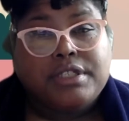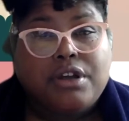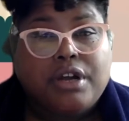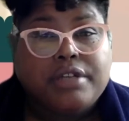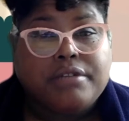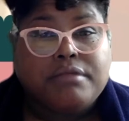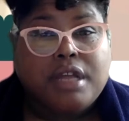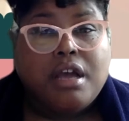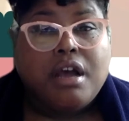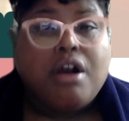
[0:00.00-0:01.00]

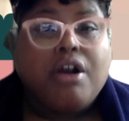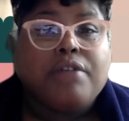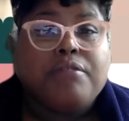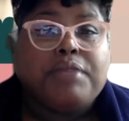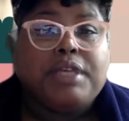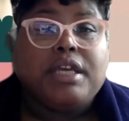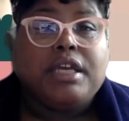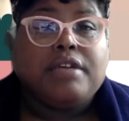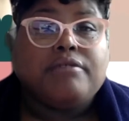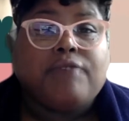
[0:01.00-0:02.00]
aren't
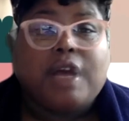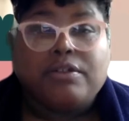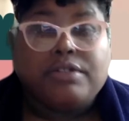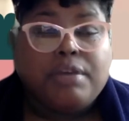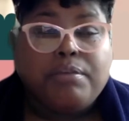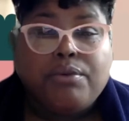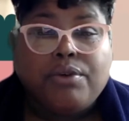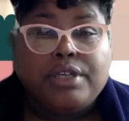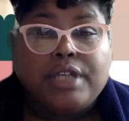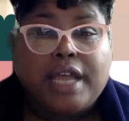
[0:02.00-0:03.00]
being followed up
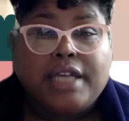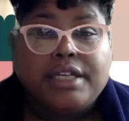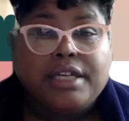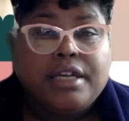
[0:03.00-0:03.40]
on like